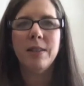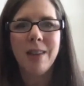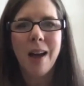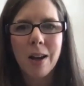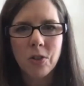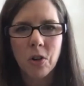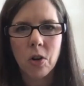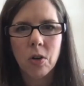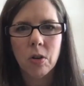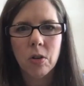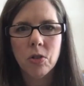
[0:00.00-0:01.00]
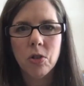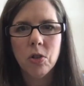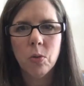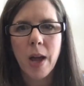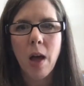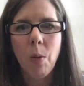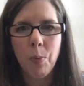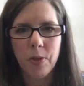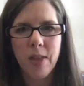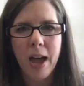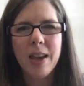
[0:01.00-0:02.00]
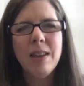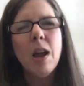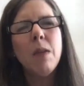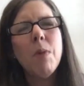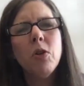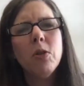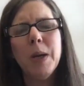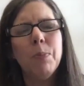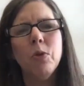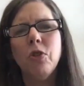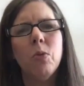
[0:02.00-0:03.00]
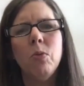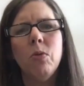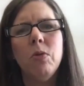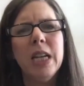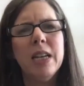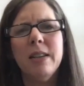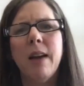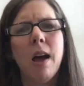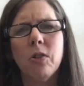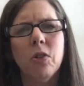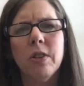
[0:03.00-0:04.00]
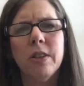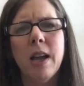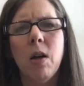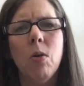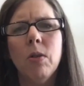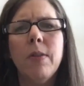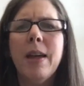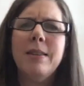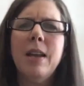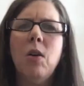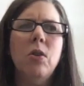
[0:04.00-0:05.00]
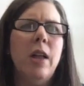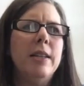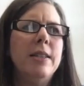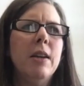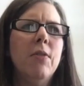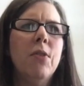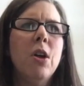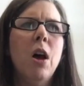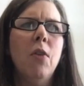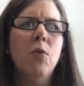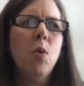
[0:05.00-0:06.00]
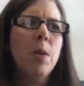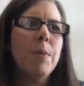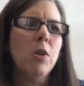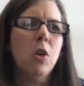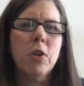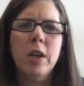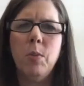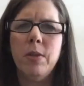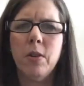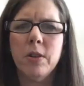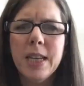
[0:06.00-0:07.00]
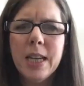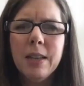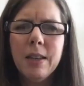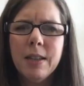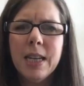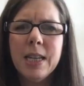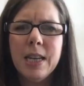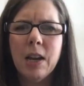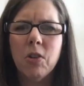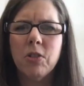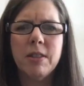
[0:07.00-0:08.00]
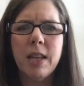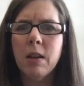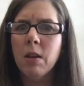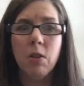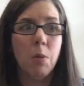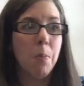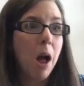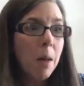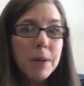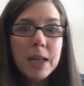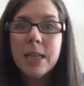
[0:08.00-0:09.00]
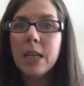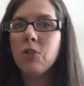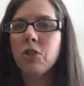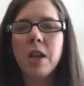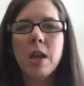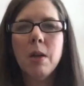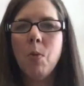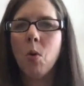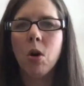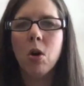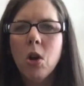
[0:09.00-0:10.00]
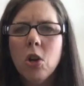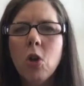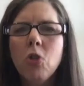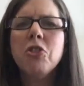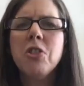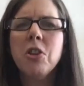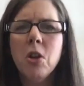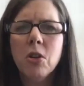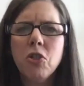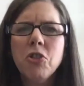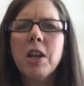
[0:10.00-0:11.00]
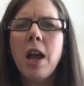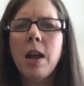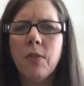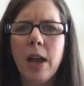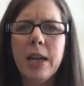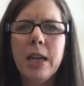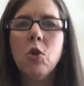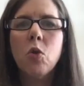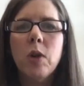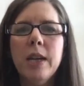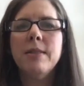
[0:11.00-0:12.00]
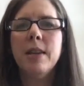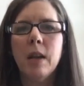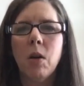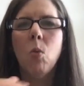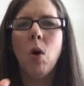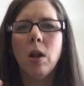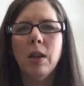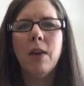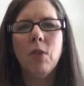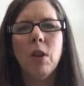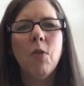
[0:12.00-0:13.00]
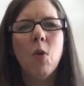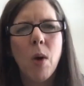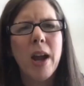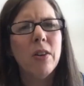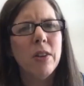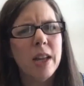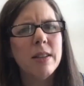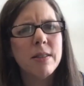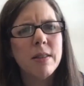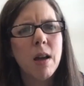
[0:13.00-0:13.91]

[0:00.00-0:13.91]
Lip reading: a doctor to help with that. And most people don't need a doctor to tell, and that's the whole idea of women learning when they're in teen years is their mom can teach them or, just to kind of increasing a level of awareness.